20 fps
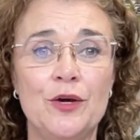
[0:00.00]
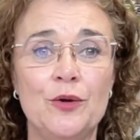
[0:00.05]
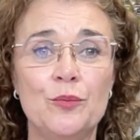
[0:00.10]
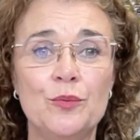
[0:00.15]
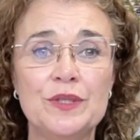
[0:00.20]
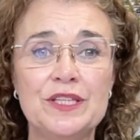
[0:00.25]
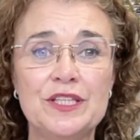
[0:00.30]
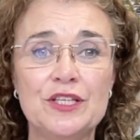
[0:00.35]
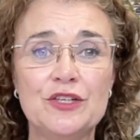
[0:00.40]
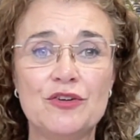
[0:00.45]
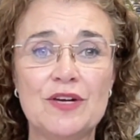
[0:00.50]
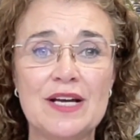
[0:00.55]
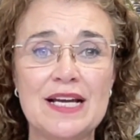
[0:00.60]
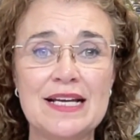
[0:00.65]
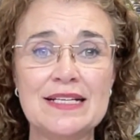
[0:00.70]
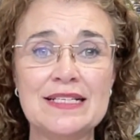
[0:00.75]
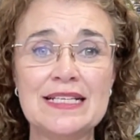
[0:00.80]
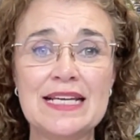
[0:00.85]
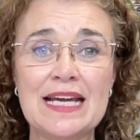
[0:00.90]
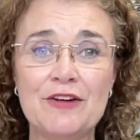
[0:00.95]
With the
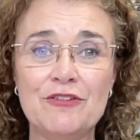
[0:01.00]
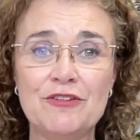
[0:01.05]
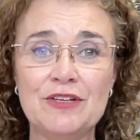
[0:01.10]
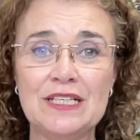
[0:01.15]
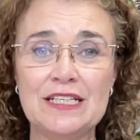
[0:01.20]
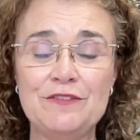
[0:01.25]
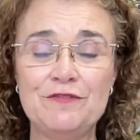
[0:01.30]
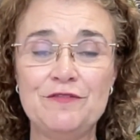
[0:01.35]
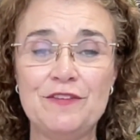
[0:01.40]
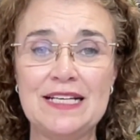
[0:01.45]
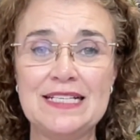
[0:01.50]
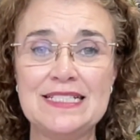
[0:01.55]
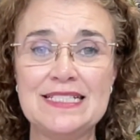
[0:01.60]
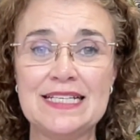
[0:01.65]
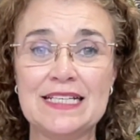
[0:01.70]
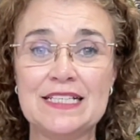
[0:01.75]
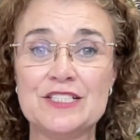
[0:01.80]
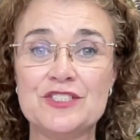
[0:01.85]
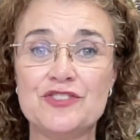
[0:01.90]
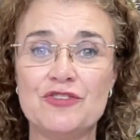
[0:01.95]
Crown currently
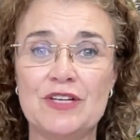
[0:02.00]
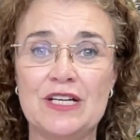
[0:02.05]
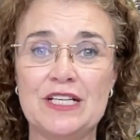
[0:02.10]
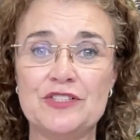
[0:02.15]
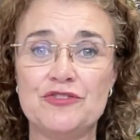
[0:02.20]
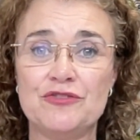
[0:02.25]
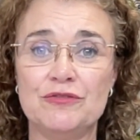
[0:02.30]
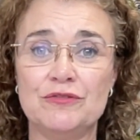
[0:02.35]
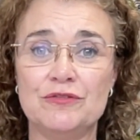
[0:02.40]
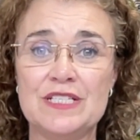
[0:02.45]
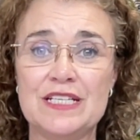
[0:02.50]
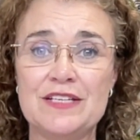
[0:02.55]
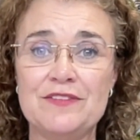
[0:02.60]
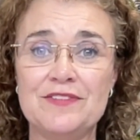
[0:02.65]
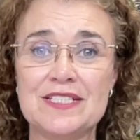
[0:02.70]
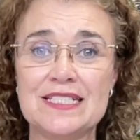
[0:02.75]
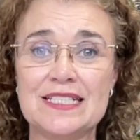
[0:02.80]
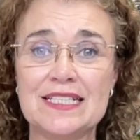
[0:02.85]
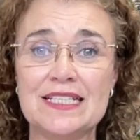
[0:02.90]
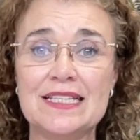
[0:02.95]
facing a structural
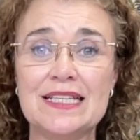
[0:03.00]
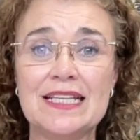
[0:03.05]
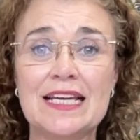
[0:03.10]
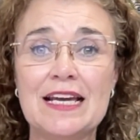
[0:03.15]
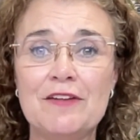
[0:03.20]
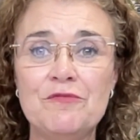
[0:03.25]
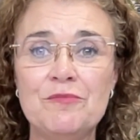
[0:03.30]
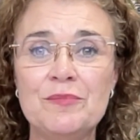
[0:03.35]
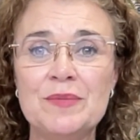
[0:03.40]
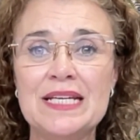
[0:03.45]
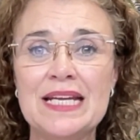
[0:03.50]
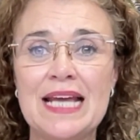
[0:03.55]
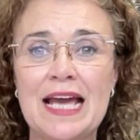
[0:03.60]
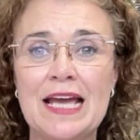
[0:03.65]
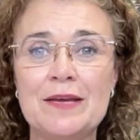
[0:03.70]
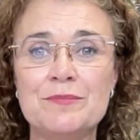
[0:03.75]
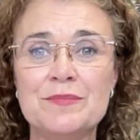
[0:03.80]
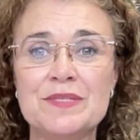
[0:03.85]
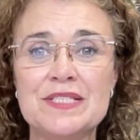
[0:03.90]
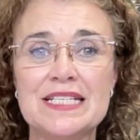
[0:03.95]
deficit, the government
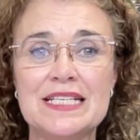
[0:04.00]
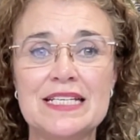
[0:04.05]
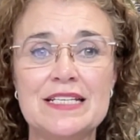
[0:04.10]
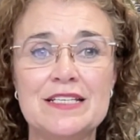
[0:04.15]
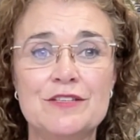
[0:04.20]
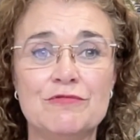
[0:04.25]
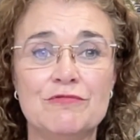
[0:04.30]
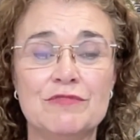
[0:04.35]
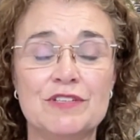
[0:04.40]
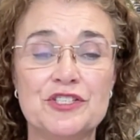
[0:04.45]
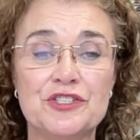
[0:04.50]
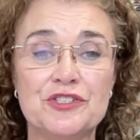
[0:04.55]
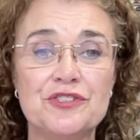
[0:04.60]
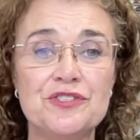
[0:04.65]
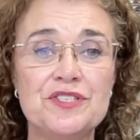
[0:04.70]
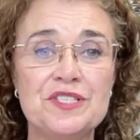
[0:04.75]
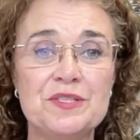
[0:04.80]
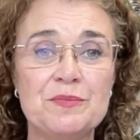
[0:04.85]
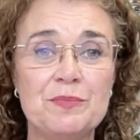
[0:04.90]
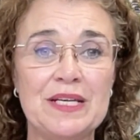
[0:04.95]
aims to either
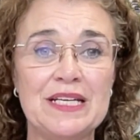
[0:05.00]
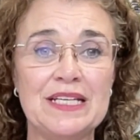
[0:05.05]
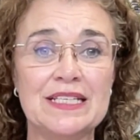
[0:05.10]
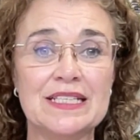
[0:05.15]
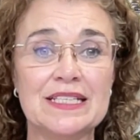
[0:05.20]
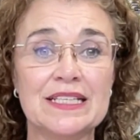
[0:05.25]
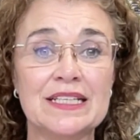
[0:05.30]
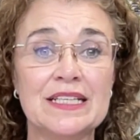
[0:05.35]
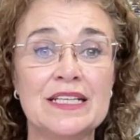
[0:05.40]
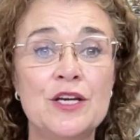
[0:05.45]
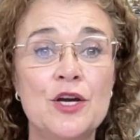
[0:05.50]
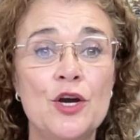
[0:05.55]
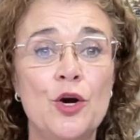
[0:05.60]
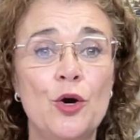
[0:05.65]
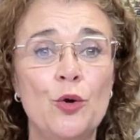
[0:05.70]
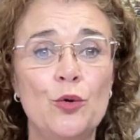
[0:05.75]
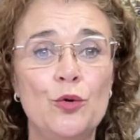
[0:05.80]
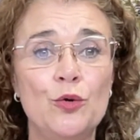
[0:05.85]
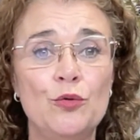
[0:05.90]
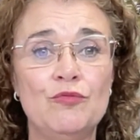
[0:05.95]
reduce spending
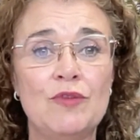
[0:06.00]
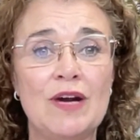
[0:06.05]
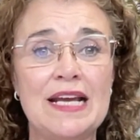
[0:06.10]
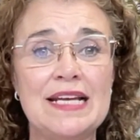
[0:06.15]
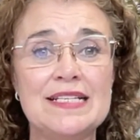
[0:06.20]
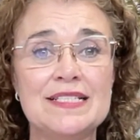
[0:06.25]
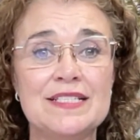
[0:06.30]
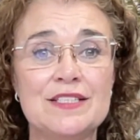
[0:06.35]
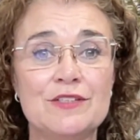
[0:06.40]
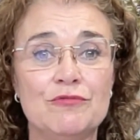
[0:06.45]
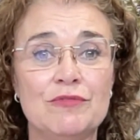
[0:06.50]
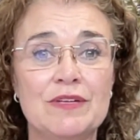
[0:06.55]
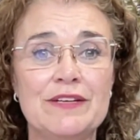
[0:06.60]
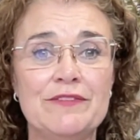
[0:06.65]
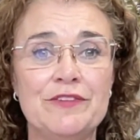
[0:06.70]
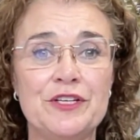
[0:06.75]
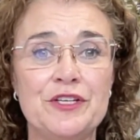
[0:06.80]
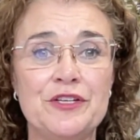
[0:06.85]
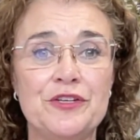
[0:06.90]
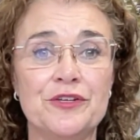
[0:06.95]
or raise the
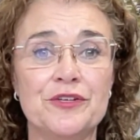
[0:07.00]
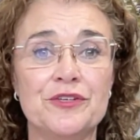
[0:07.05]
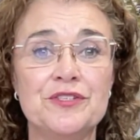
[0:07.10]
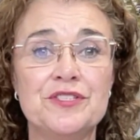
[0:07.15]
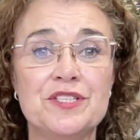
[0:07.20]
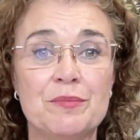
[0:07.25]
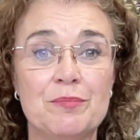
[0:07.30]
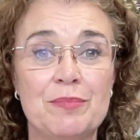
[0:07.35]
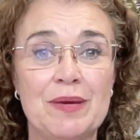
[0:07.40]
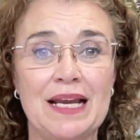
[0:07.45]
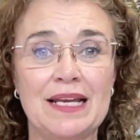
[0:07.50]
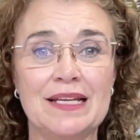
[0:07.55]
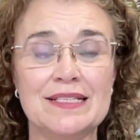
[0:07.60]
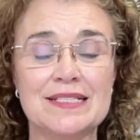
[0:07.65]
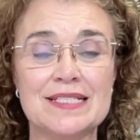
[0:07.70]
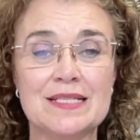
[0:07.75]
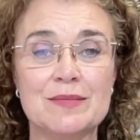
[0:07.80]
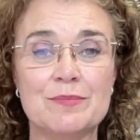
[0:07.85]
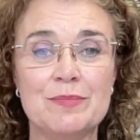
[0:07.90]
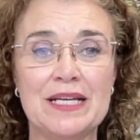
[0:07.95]
revenue to
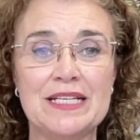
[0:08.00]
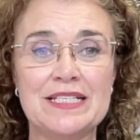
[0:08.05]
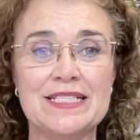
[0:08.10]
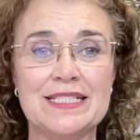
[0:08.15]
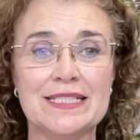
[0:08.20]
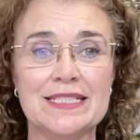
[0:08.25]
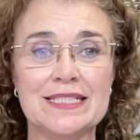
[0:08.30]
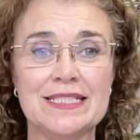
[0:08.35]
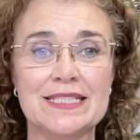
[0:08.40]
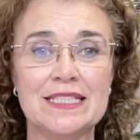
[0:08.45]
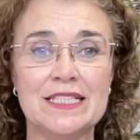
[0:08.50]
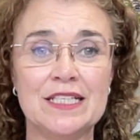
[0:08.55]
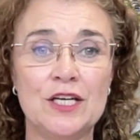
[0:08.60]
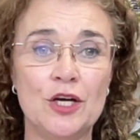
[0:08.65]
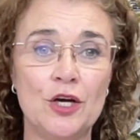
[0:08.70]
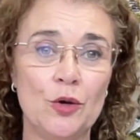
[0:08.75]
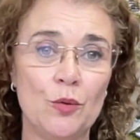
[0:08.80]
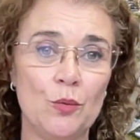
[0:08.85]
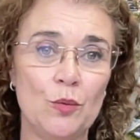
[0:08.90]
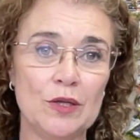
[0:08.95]
balance the budget.
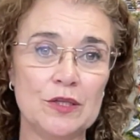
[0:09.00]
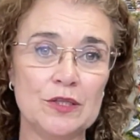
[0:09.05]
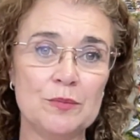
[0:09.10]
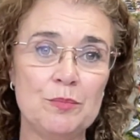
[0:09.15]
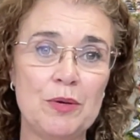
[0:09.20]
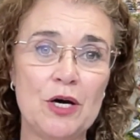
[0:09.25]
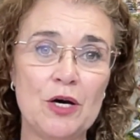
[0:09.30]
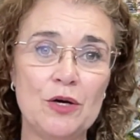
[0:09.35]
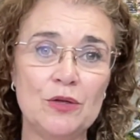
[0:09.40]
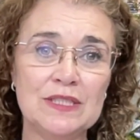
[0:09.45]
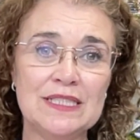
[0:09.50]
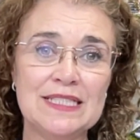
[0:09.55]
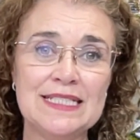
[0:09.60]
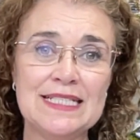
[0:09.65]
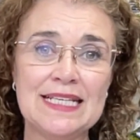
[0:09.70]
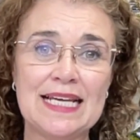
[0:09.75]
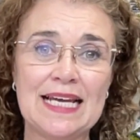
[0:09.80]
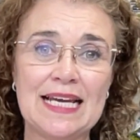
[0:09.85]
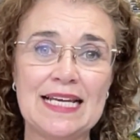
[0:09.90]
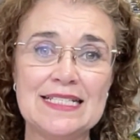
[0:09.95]
While the poll
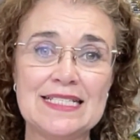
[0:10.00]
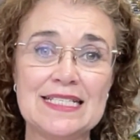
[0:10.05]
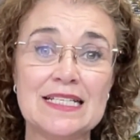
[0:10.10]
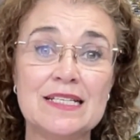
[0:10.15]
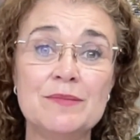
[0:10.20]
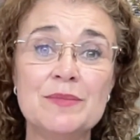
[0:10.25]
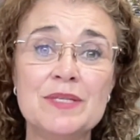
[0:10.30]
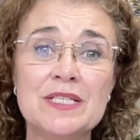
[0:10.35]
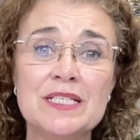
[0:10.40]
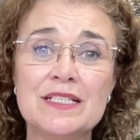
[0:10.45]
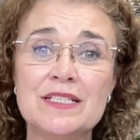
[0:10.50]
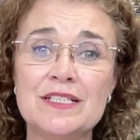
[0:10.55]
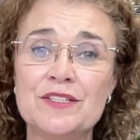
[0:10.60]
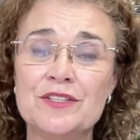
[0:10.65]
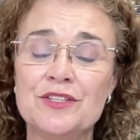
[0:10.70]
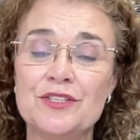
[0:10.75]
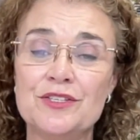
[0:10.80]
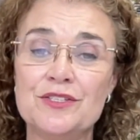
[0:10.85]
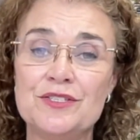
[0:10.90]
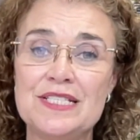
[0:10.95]
indicates limited
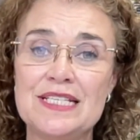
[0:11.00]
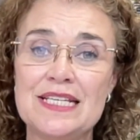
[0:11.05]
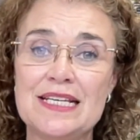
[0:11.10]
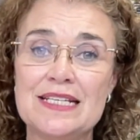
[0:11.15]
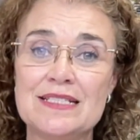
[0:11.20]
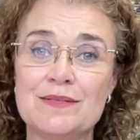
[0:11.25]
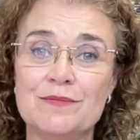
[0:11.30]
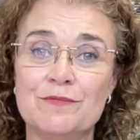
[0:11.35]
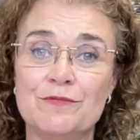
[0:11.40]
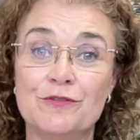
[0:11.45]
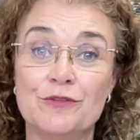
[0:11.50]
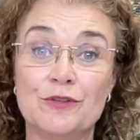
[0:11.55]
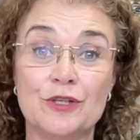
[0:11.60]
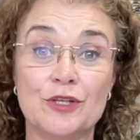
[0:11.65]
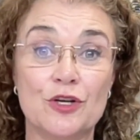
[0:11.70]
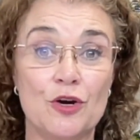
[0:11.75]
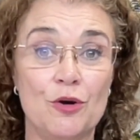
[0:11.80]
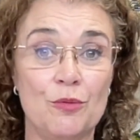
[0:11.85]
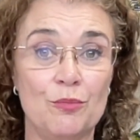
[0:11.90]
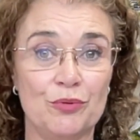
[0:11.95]
enthusiasm for a
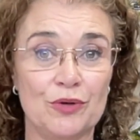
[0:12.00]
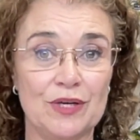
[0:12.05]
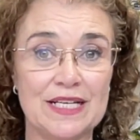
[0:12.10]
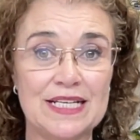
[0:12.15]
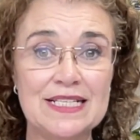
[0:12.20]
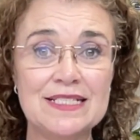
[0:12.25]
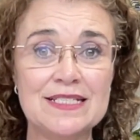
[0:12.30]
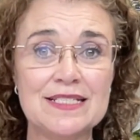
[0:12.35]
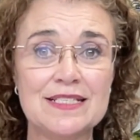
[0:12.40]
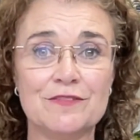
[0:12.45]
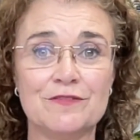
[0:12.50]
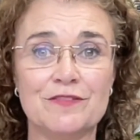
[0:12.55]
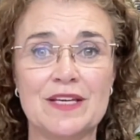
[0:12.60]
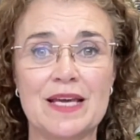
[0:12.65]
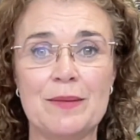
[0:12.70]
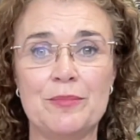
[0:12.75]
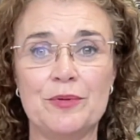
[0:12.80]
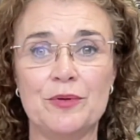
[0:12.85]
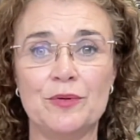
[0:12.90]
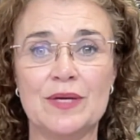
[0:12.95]
comprehensive
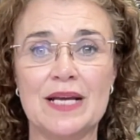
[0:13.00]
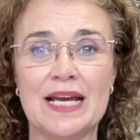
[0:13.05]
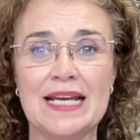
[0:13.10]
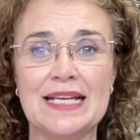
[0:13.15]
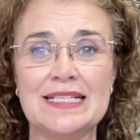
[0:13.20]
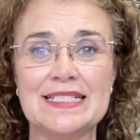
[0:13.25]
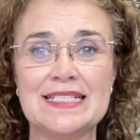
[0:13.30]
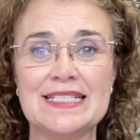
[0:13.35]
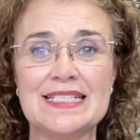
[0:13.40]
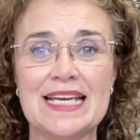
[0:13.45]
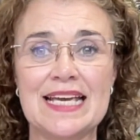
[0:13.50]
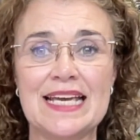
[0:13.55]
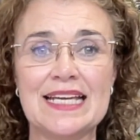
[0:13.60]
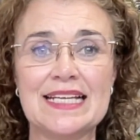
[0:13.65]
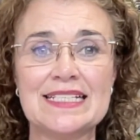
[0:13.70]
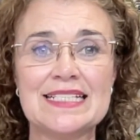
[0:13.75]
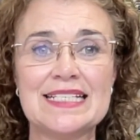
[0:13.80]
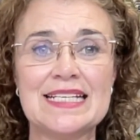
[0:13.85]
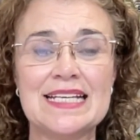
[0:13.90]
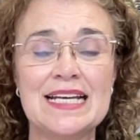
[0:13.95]
capital gains
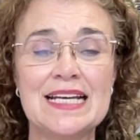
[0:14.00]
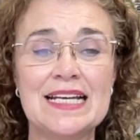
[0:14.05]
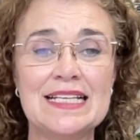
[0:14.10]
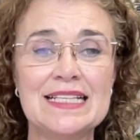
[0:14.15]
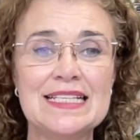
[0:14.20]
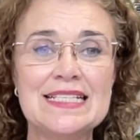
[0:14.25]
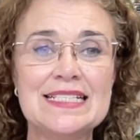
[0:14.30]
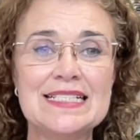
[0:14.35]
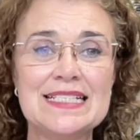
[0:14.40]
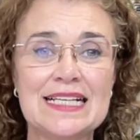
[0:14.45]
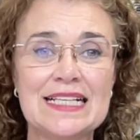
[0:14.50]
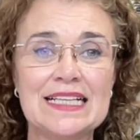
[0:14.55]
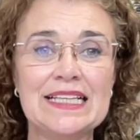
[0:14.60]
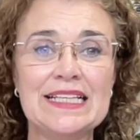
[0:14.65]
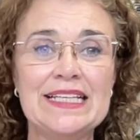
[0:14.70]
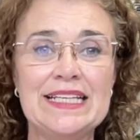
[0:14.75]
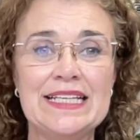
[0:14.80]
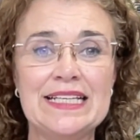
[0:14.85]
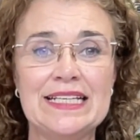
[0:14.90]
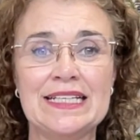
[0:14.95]
tax, there's a
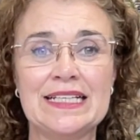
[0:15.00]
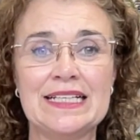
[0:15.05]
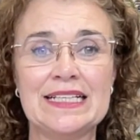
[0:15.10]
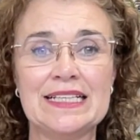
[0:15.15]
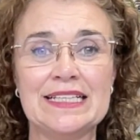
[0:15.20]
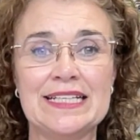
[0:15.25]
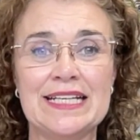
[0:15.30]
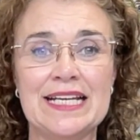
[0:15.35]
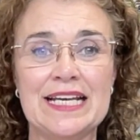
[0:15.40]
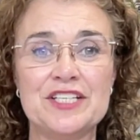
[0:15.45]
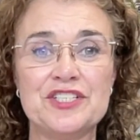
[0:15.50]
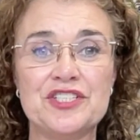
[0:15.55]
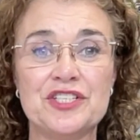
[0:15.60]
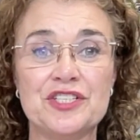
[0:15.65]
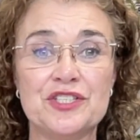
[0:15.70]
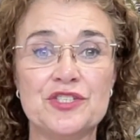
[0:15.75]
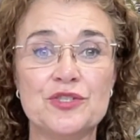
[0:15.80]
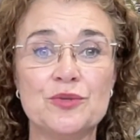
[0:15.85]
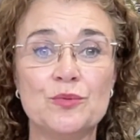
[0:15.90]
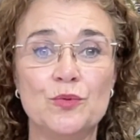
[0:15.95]
clear
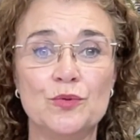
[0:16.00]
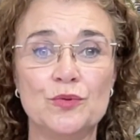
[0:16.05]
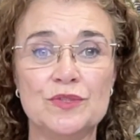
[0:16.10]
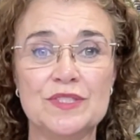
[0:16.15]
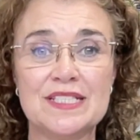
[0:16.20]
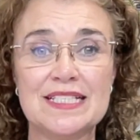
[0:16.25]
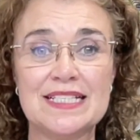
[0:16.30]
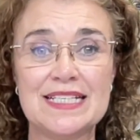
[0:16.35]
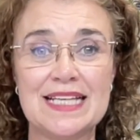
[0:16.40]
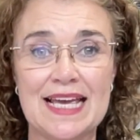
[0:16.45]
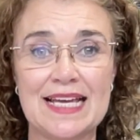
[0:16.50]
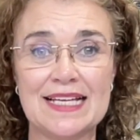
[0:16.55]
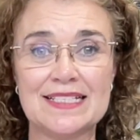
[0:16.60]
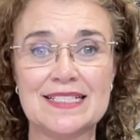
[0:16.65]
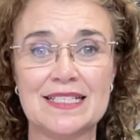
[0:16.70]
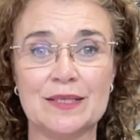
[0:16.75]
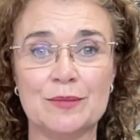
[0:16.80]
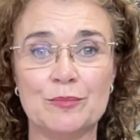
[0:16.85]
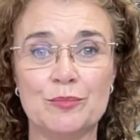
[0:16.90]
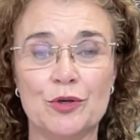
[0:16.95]
inclination towards
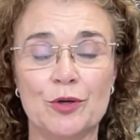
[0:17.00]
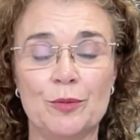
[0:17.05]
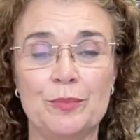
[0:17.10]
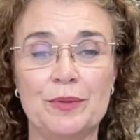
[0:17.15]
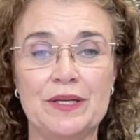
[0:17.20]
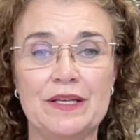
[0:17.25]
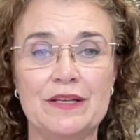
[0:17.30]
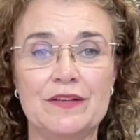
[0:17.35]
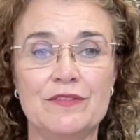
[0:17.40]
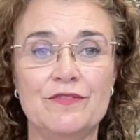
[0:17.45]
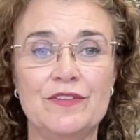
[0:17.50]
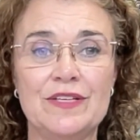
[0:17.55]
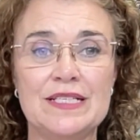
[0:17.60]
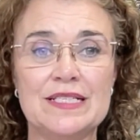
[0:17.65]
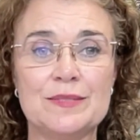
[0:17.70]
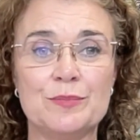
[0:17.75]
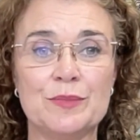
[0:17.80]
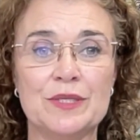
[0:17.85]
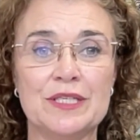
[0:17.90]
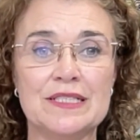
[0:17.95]
taxing property
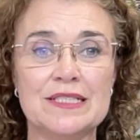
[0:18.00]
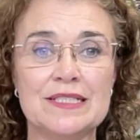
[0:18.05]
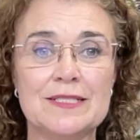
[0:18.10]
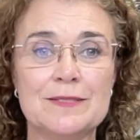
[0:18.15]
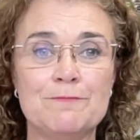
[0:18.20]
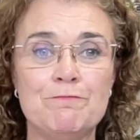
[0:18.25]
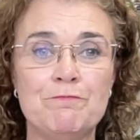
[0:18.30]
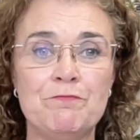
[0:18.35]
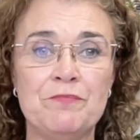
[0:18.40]
investments.